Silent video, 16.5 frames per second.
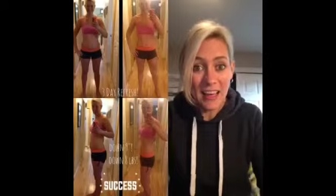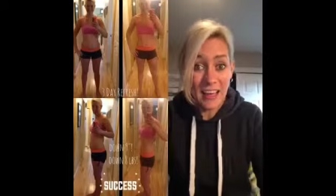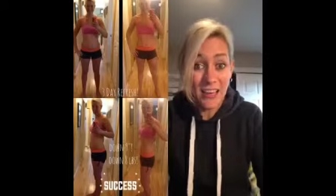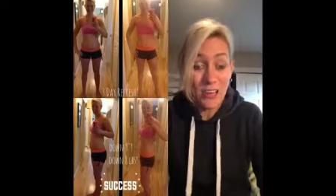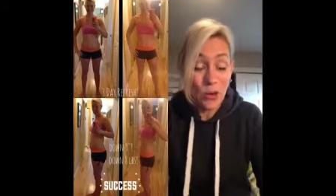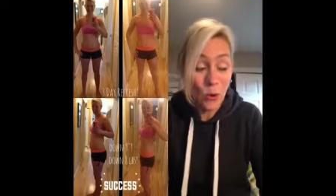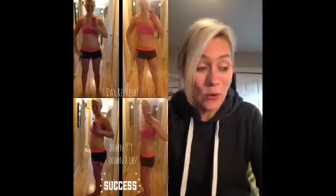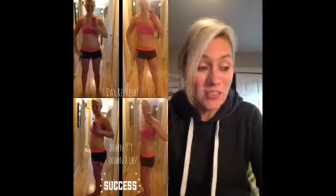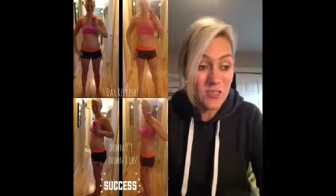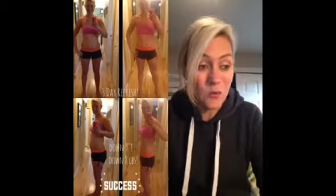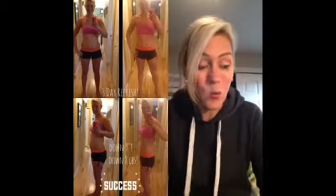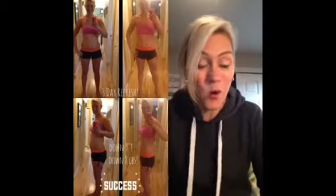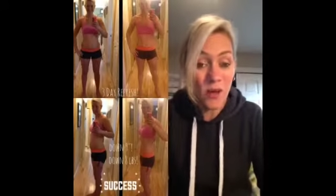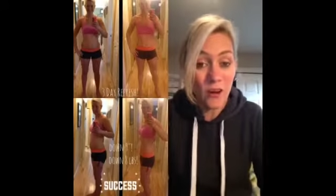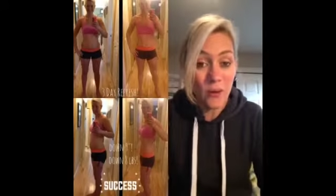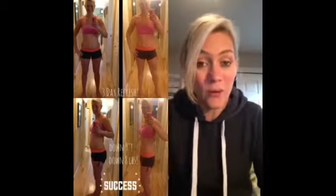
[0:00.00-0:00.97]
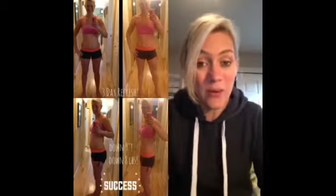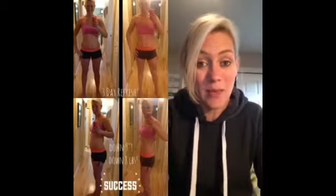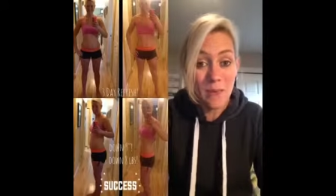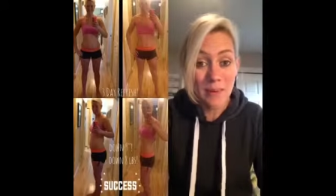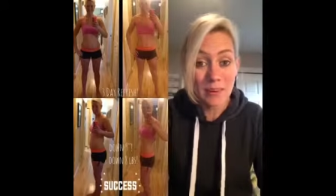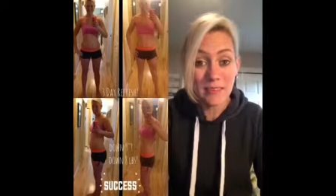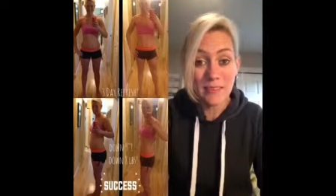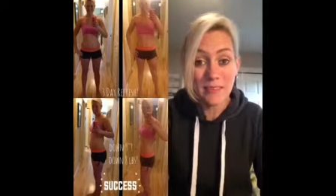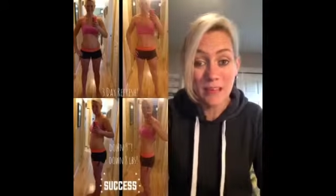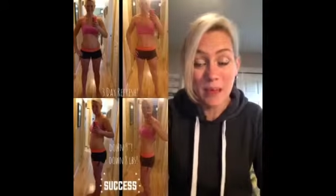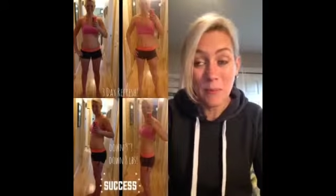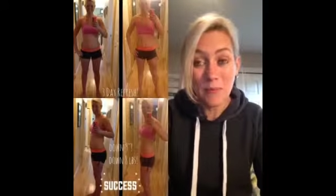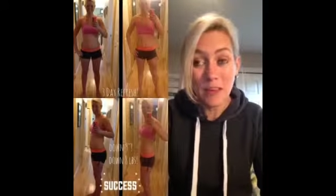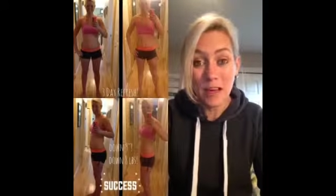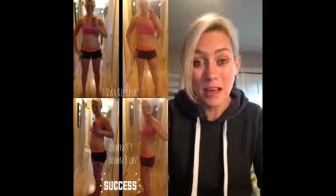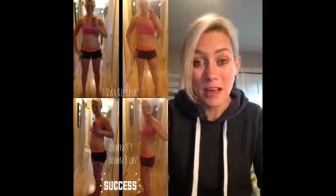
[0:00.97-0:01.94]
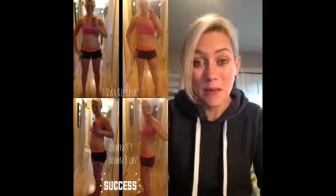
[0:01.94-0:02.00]
I know it's water weight, but at the
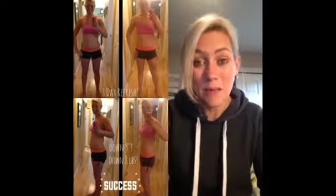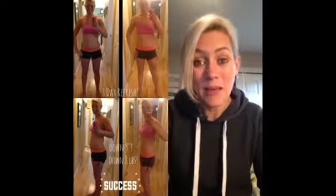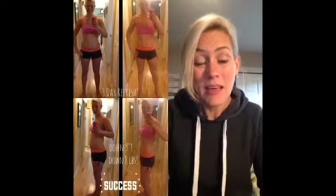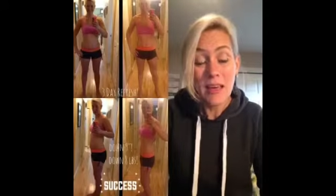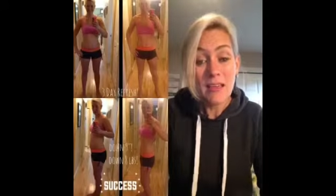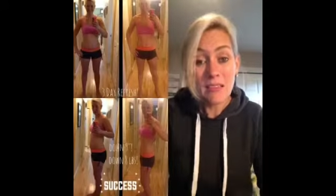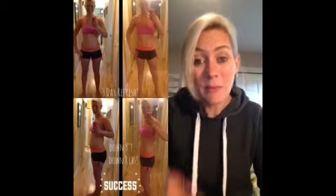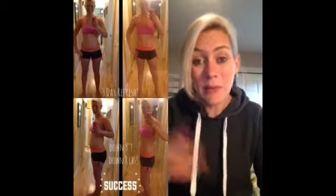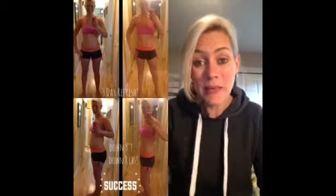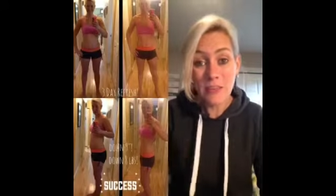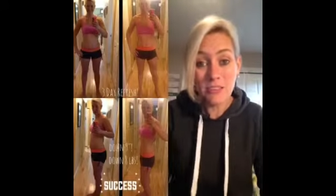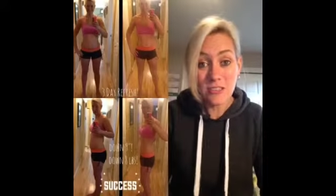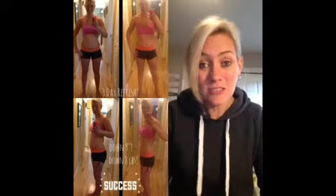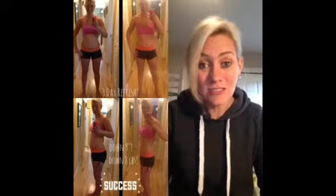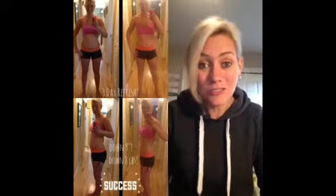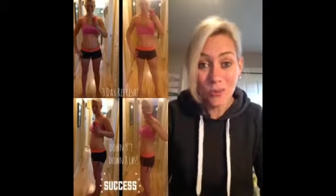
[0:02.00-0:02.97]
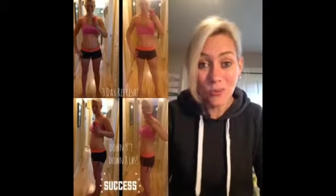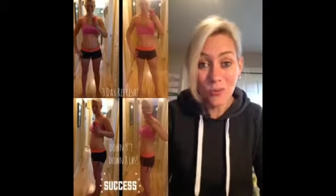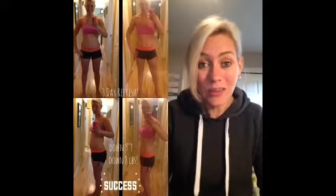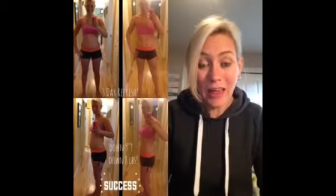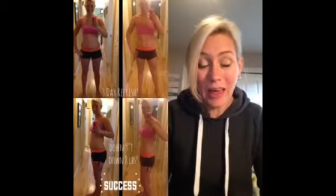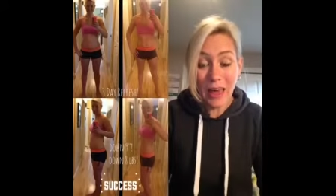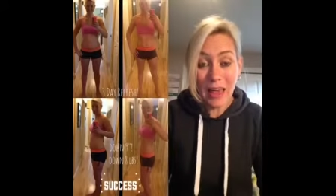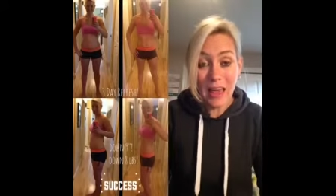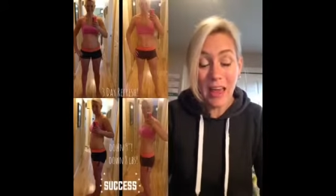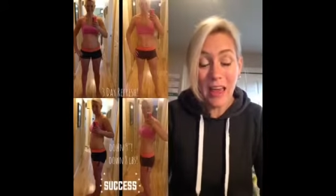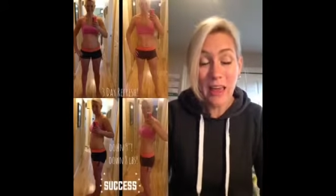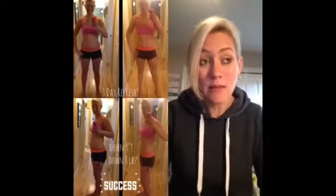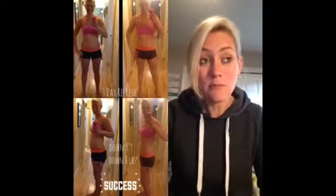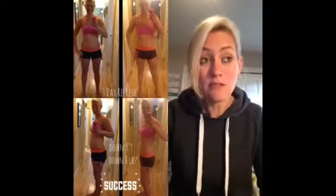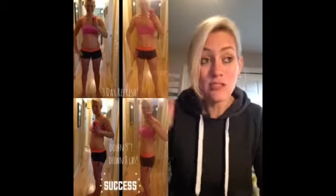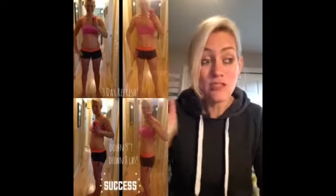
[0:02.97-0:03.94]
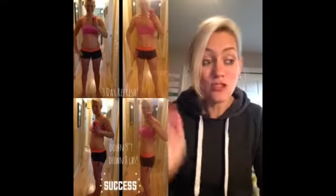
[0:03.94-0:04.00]
same time, the pictures don't lie. I
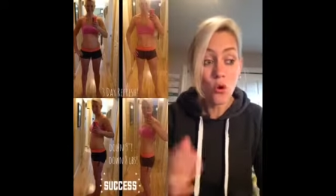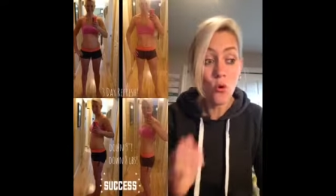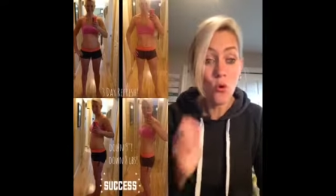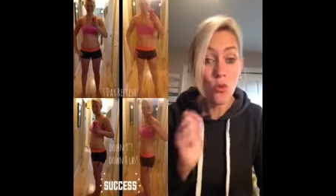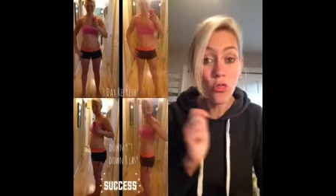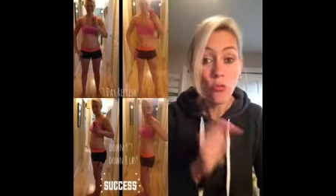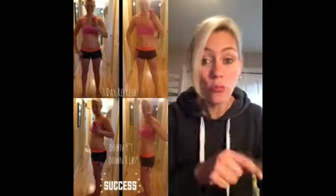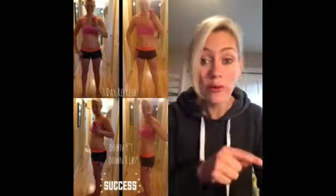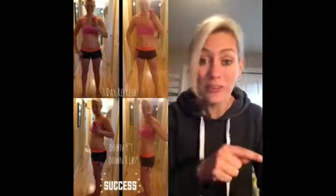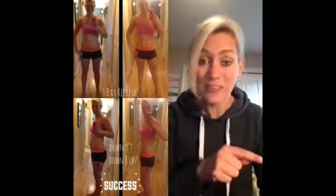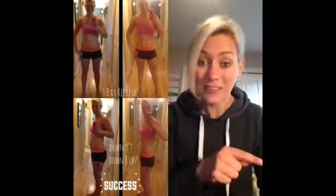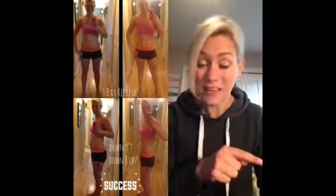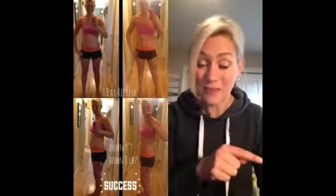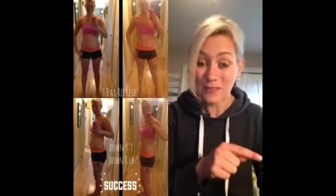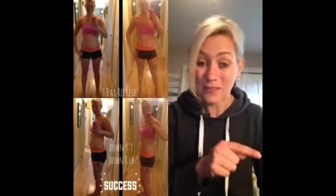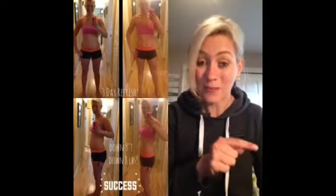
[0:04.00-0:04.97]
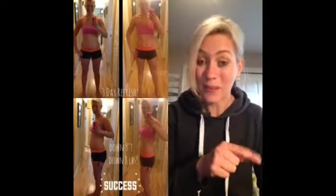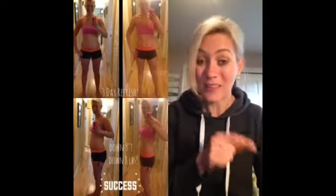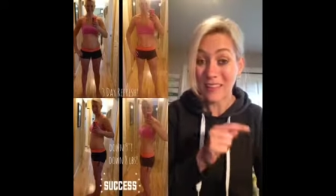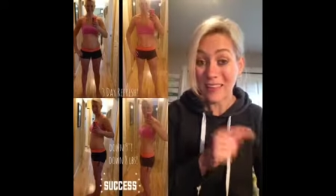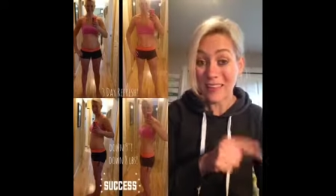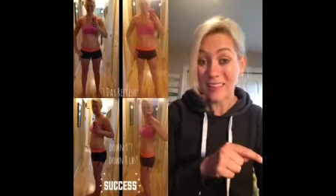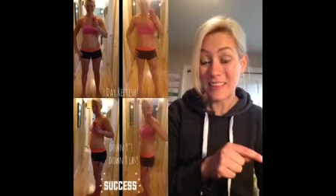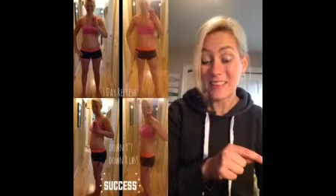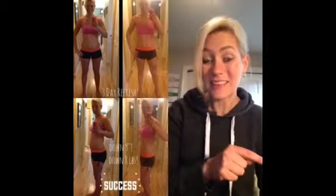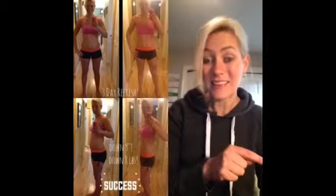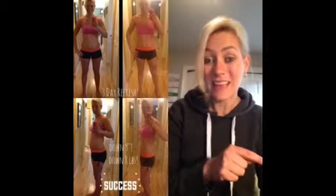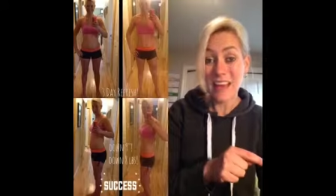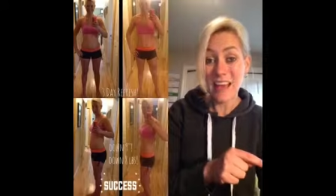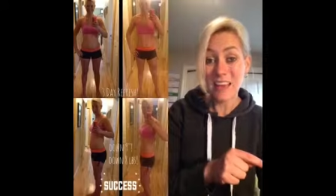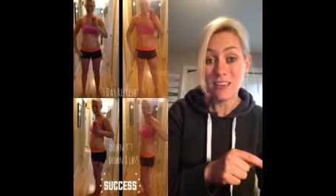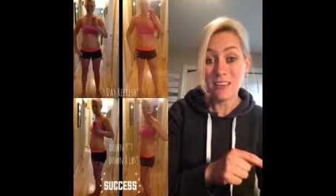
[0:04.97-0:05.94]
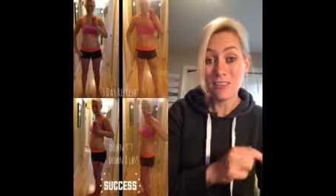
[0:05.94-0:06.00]
am so thrilled to have something like this
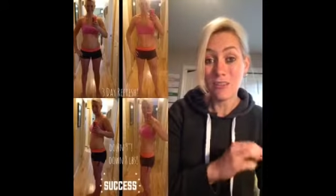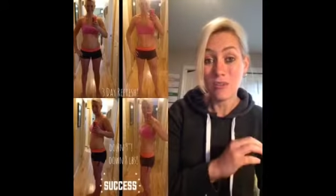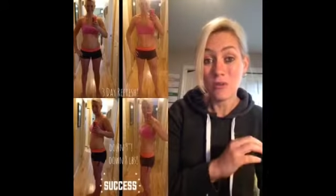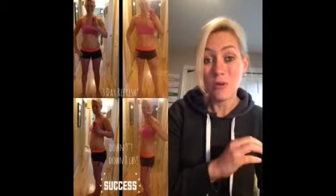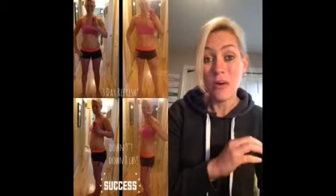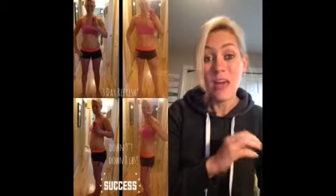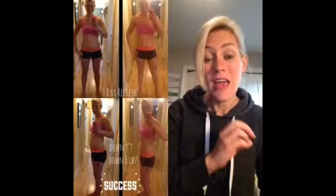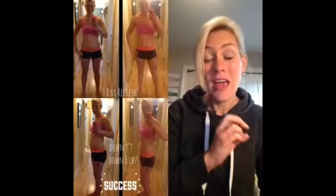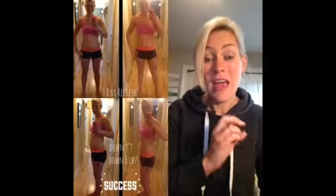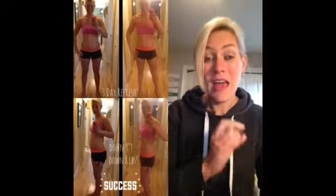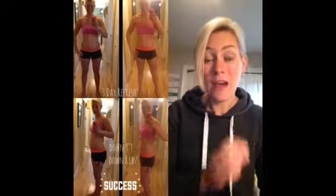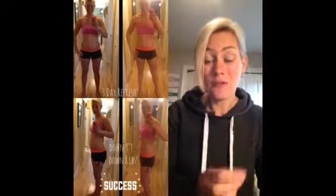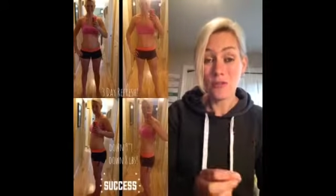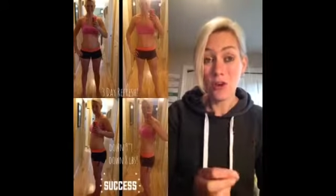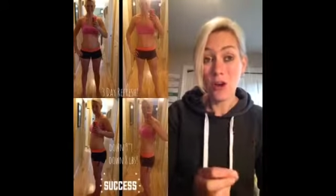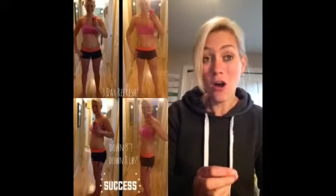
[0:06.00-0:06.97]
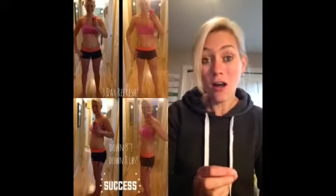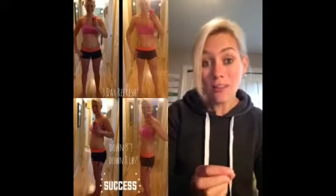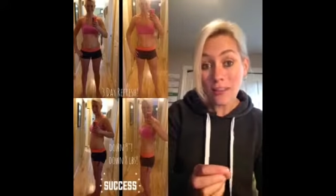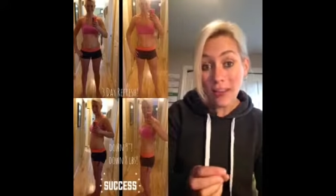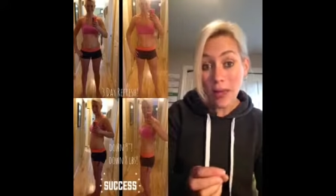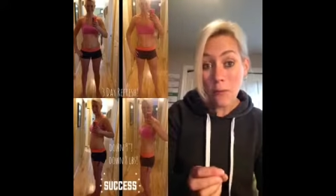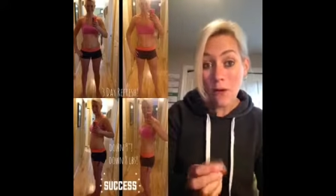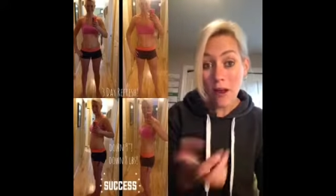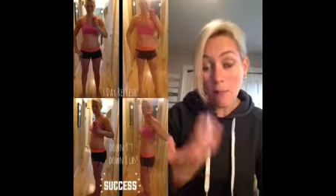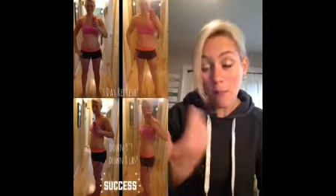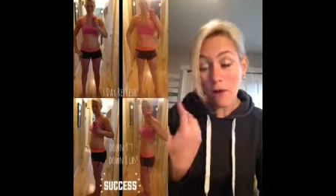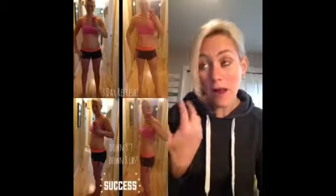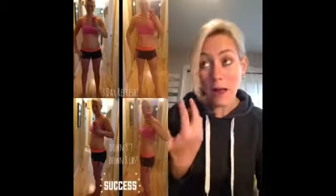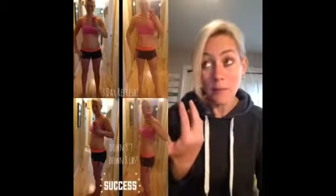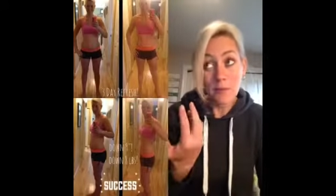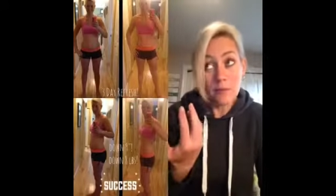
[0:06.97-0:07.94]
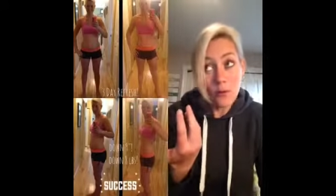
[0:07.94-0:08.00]
that I can do after a holiday where I
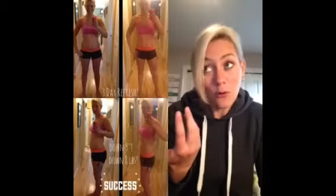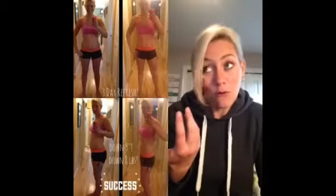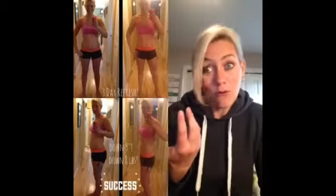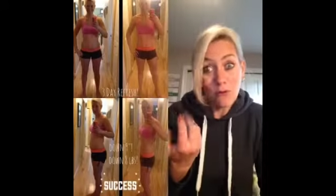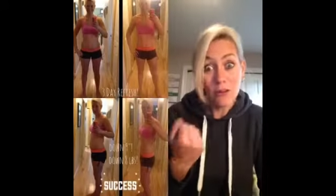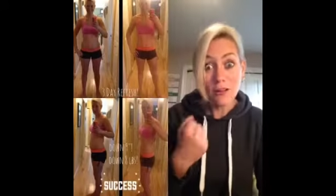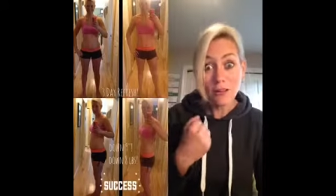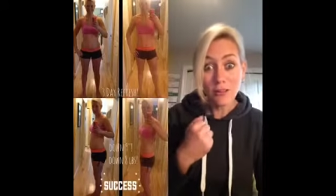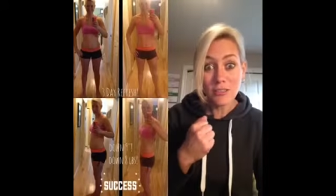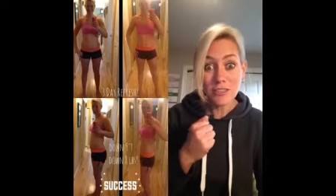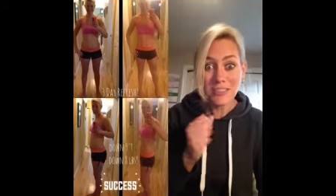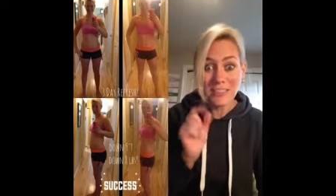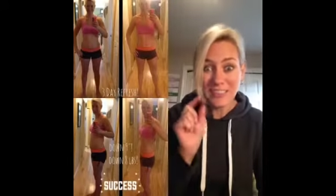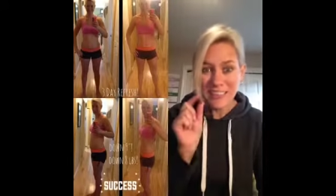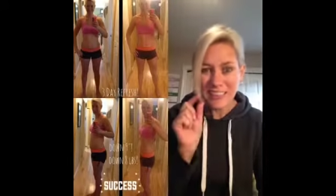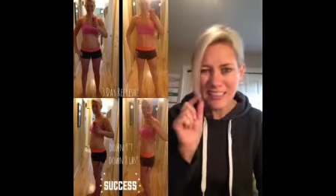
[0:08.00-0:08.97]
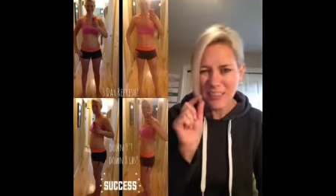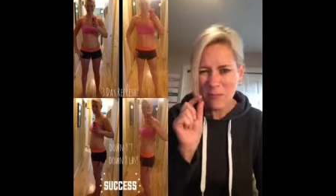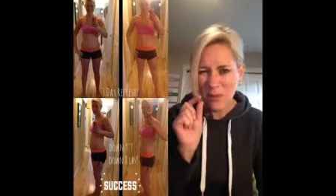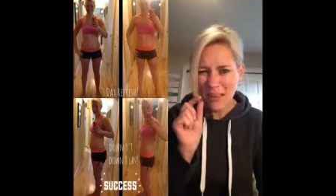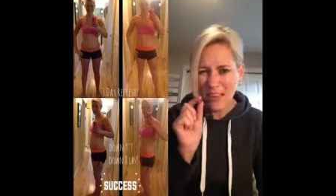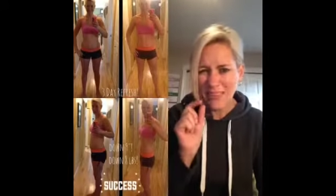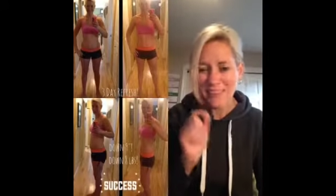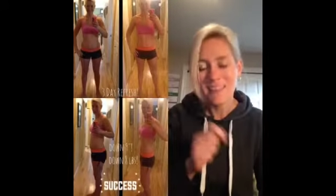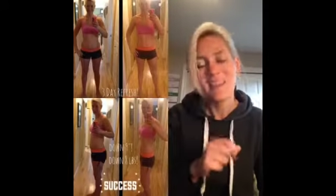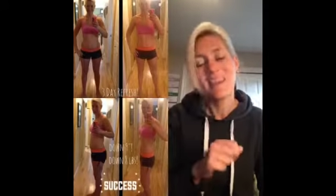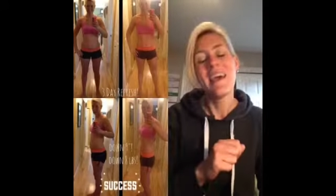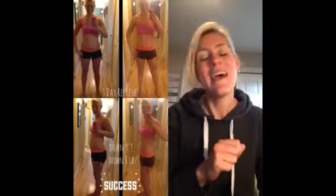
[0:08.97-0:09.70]
perhaps overindulged a teeny bit